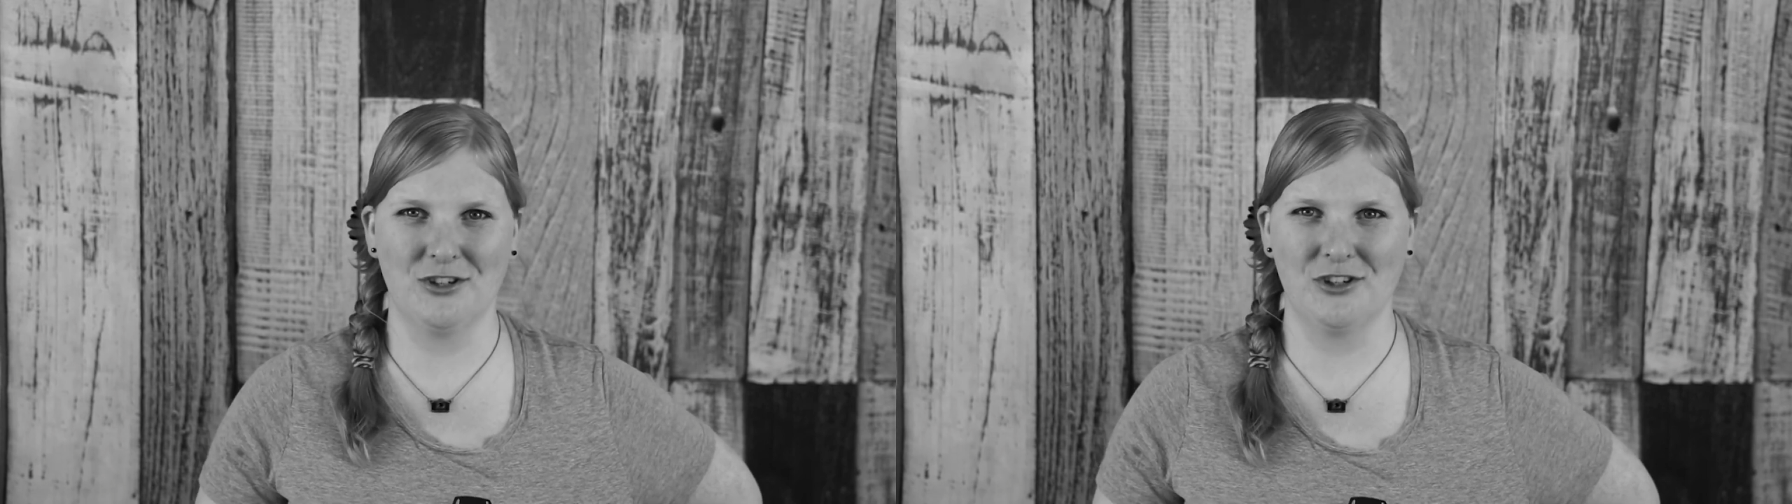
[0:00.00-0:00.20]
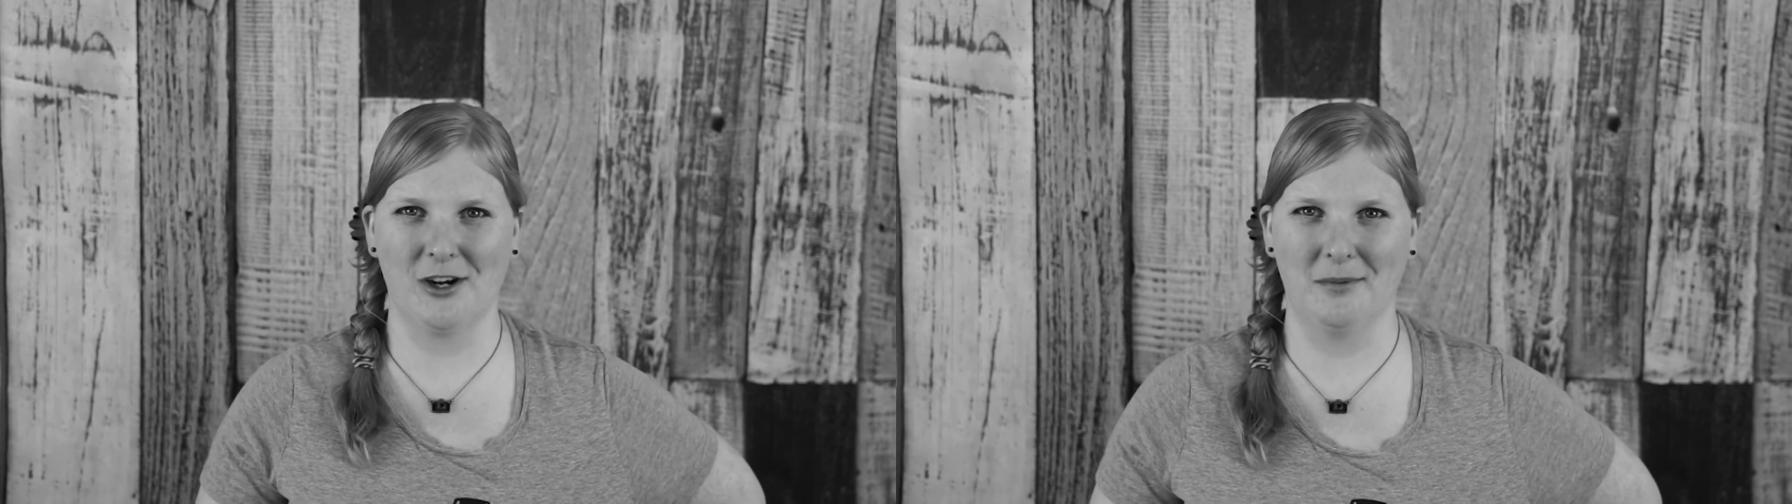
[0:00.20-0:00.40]

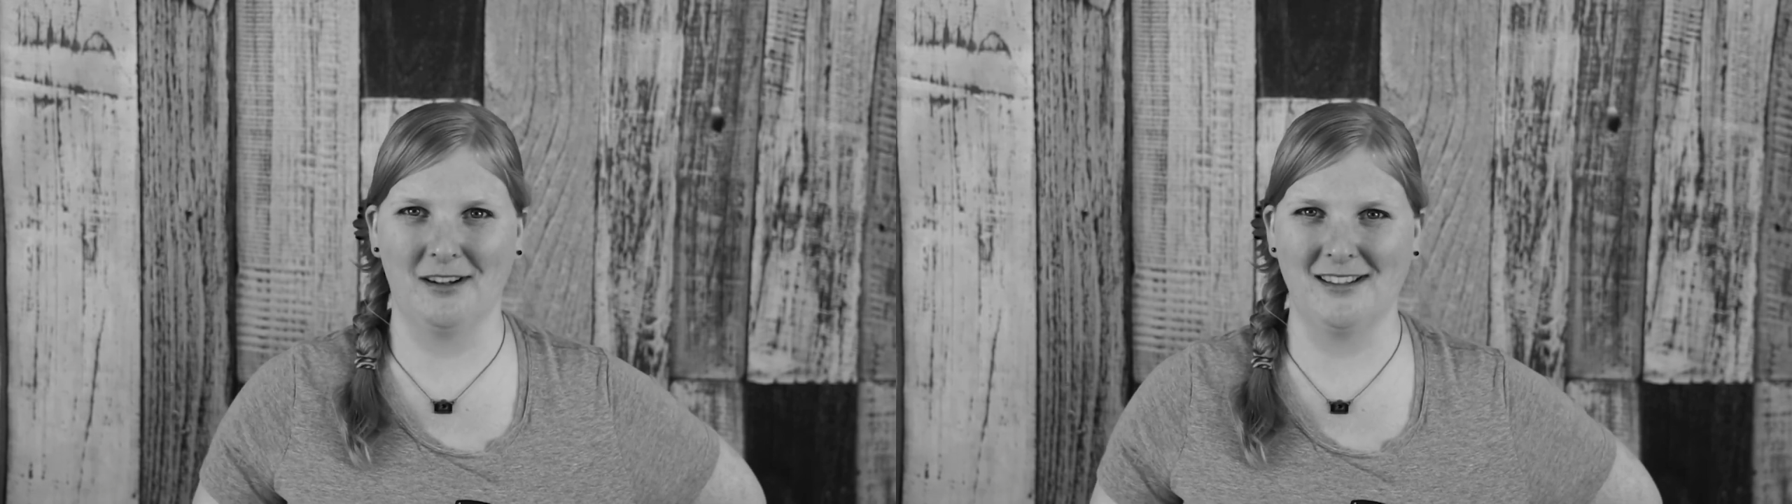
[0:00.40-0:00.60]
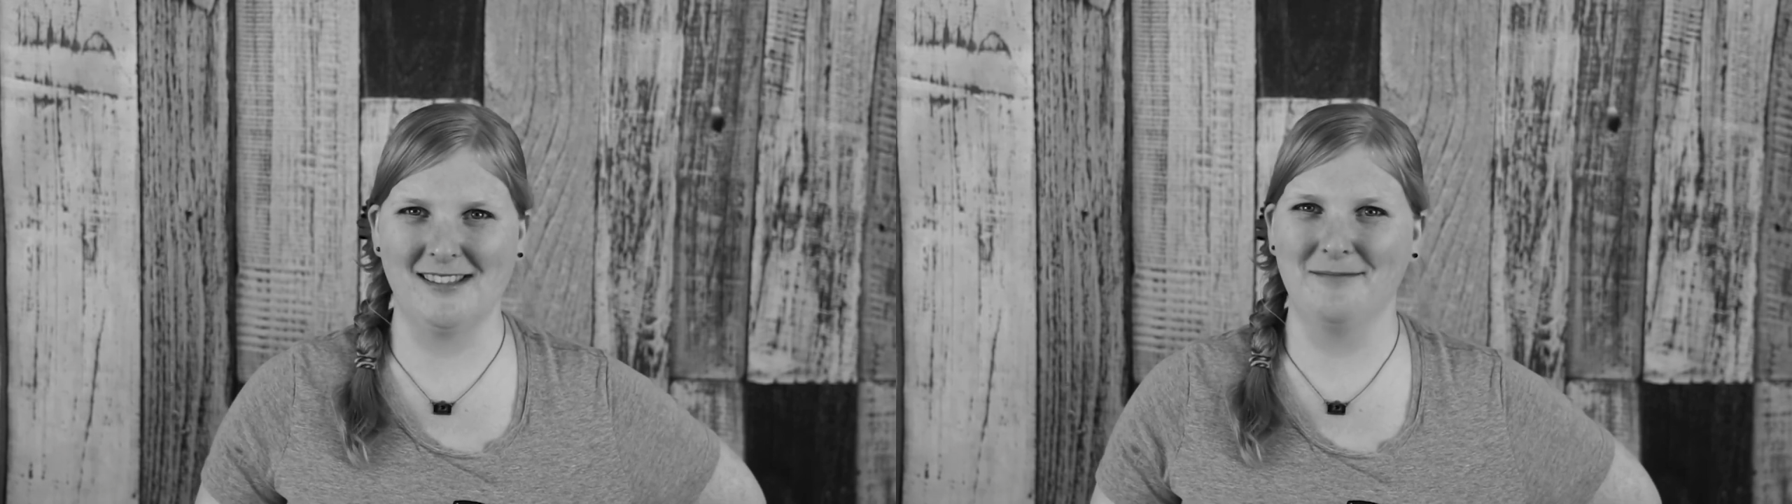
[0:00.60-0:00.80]

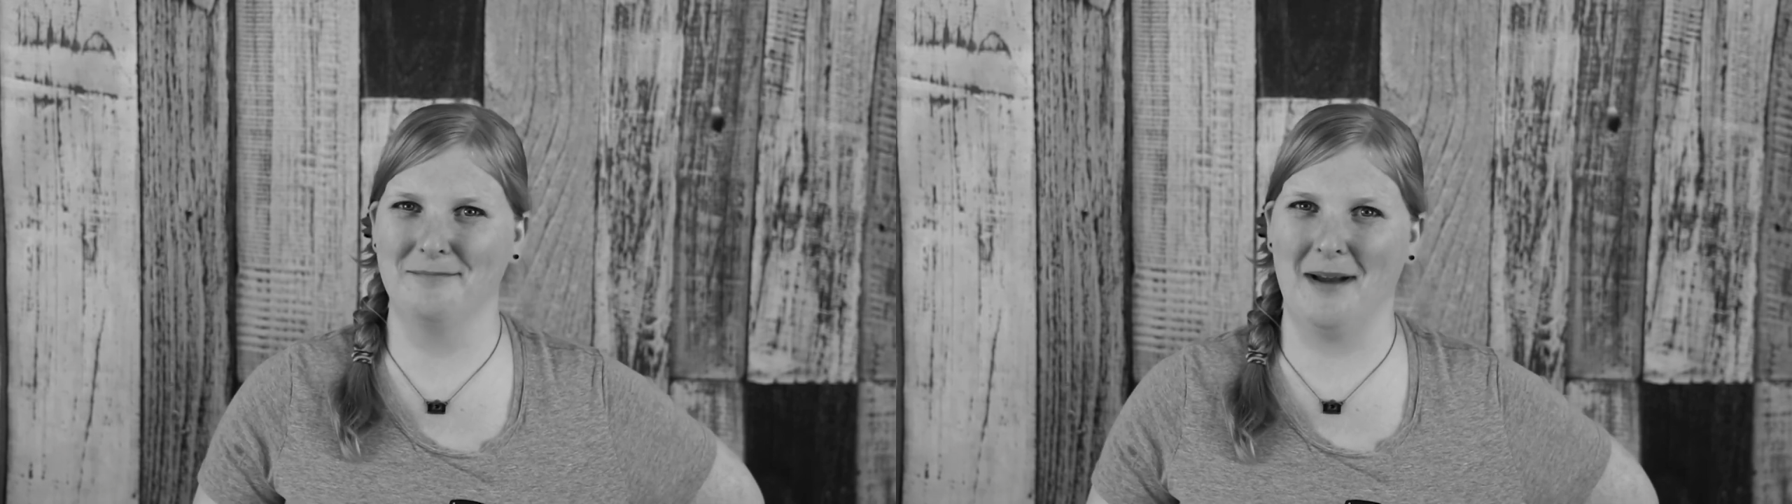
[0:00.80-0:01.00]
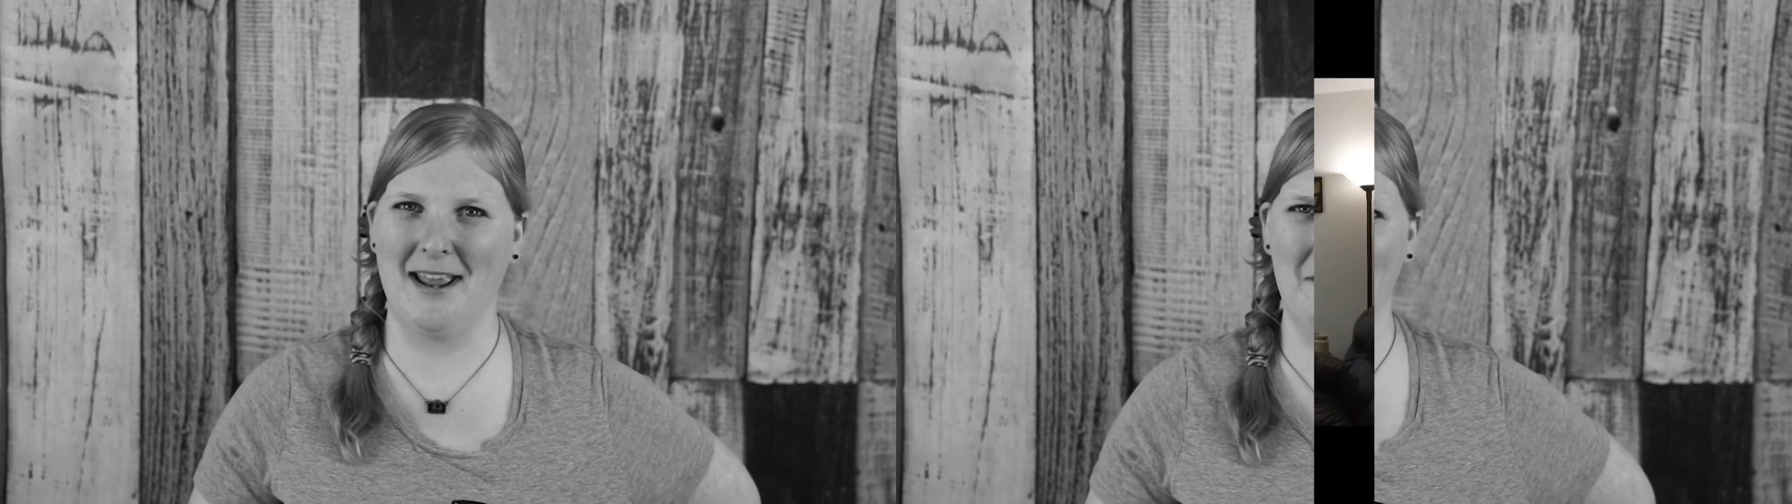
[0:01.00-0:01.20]
Shutterbugs. Bye.